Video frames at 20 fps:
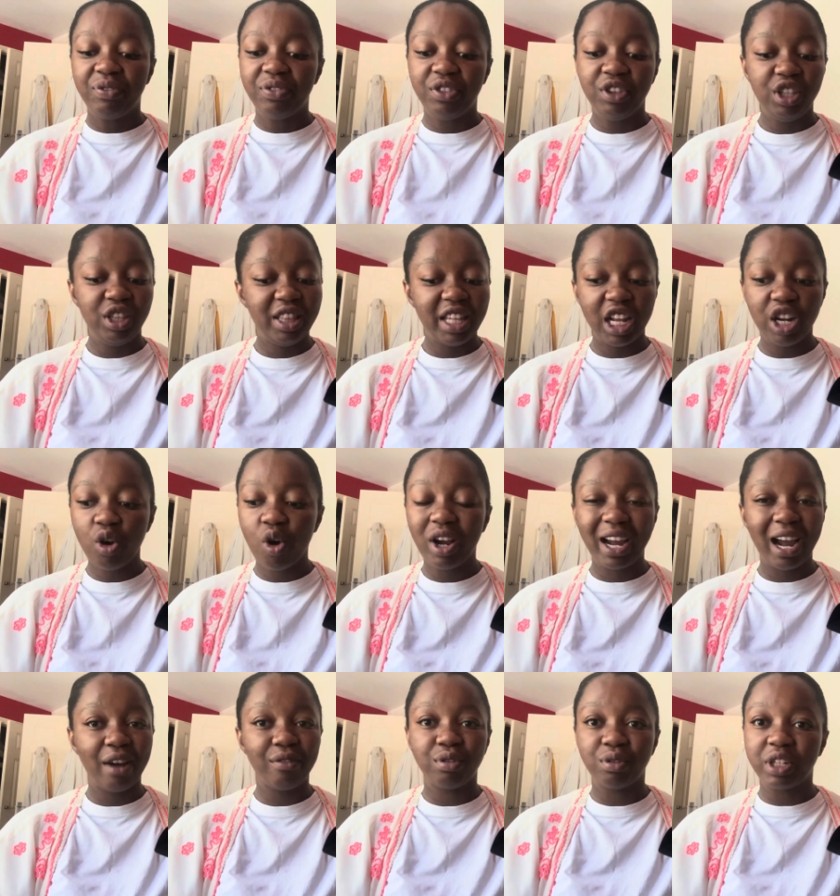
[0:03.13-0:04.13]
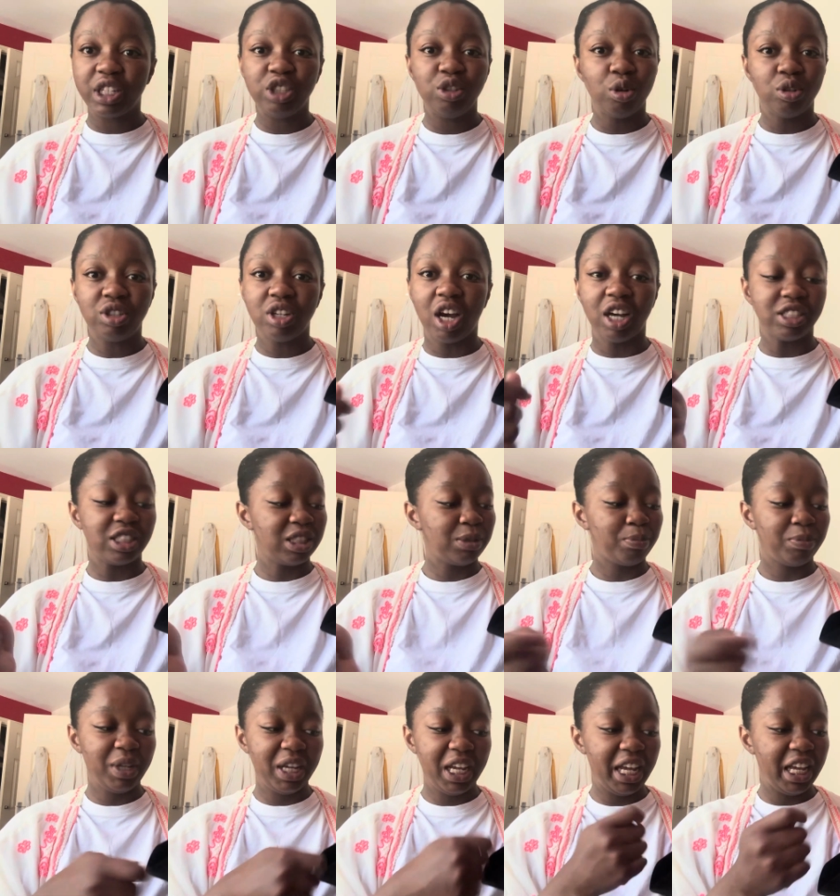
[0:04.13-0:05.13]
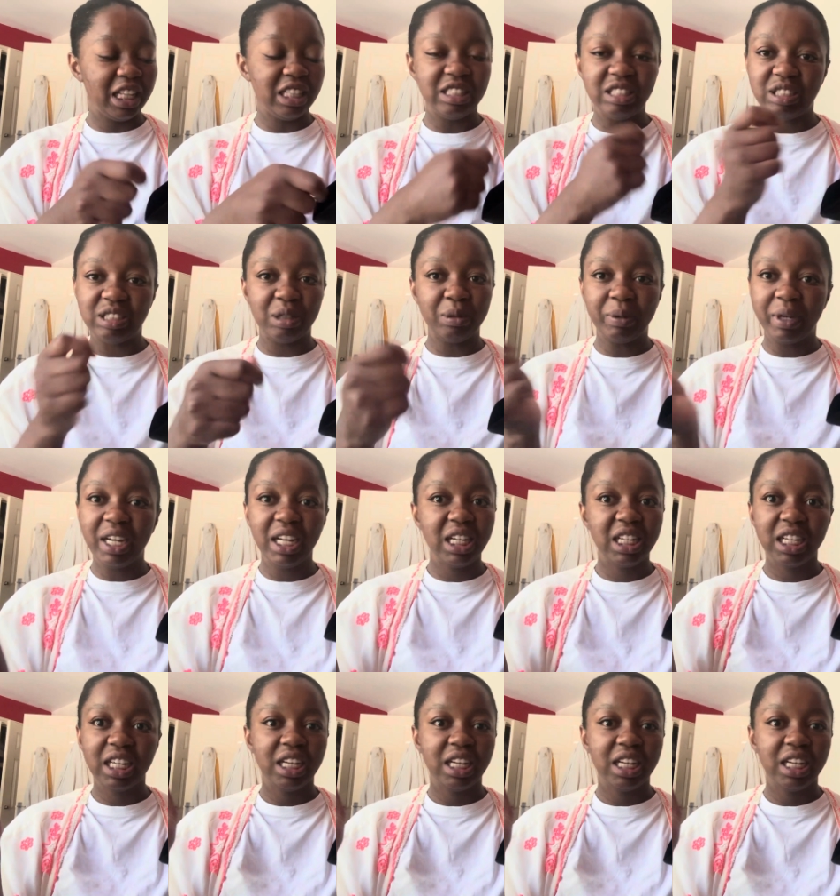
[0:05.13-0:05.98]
they're not gathering your dust into it